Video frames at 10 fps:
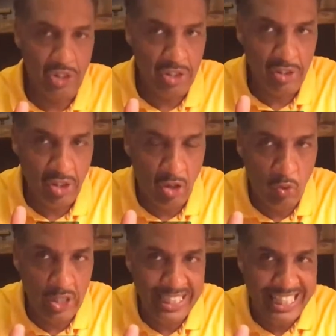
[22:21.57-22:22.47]
No
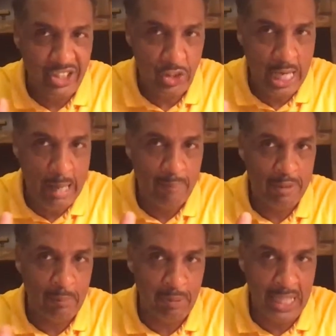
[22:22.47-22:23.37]
one can stop
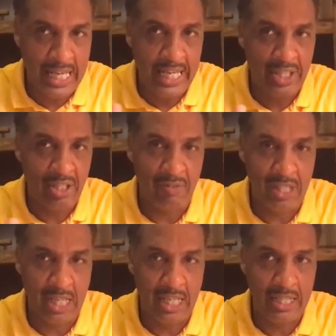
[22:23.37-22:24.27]
the plan of
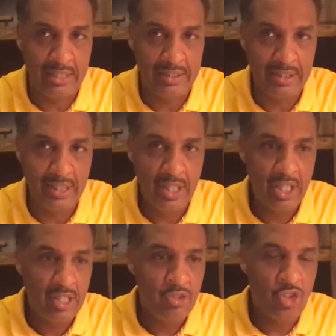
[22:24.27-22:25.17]
God.
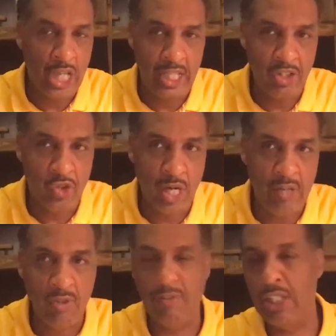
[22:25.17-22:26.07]
Satan tried
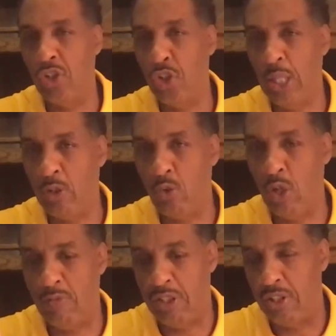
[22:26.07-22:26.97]
in Revelation chapter
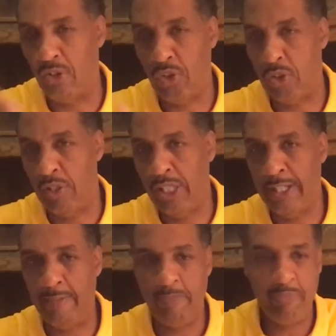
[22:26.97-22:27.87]
12. You see the story
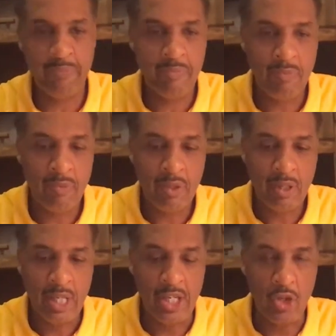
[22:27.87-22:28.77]
there?
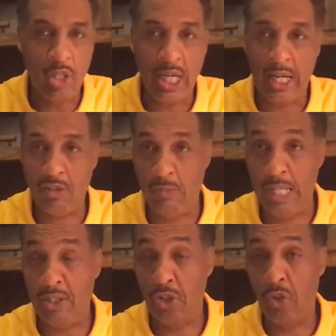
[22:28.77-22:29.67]
He utilized
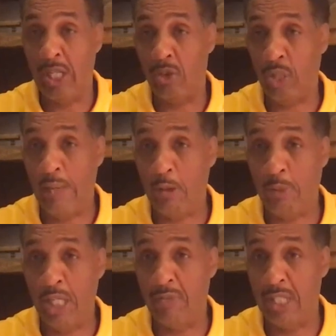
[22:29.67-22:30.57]
men to try to stop the
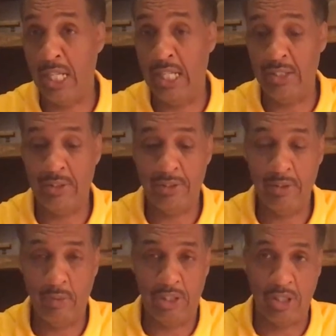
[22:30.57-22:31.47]
plan of God.
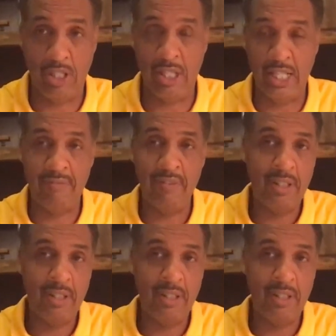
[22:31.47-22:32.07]
We study that.